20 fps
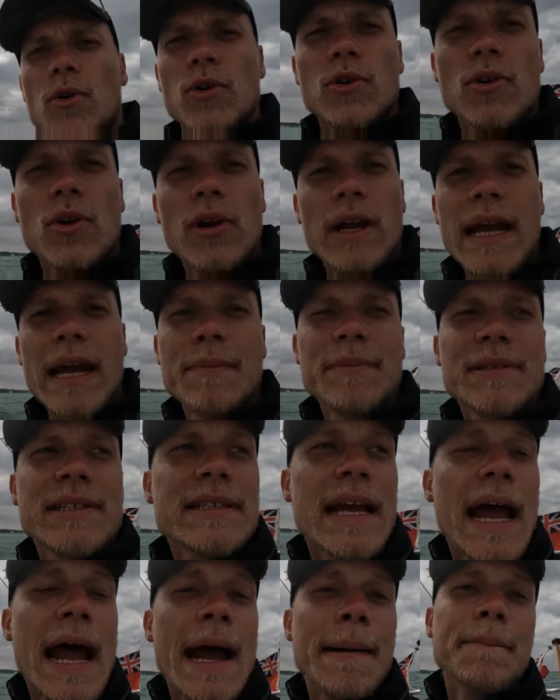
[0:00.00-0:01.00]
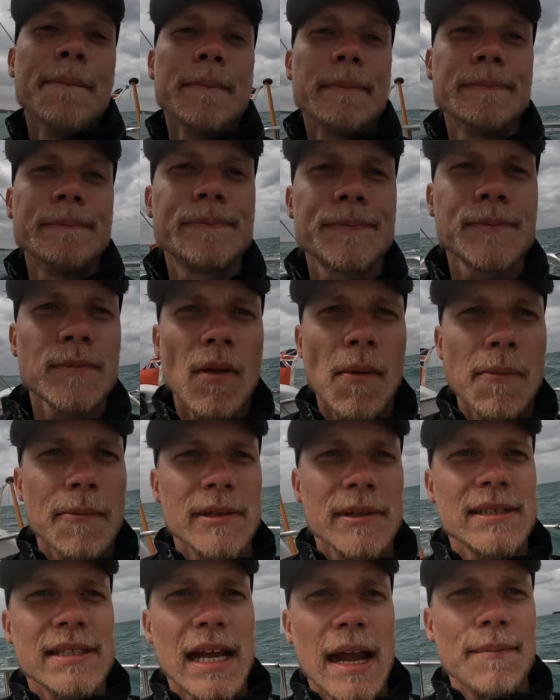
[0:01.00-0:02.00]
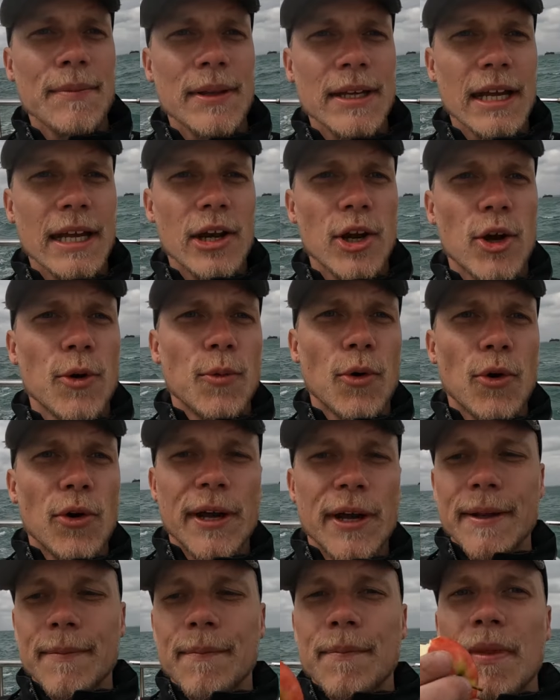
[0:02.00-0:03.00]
We'll call him Sam. Sam the yellow boy.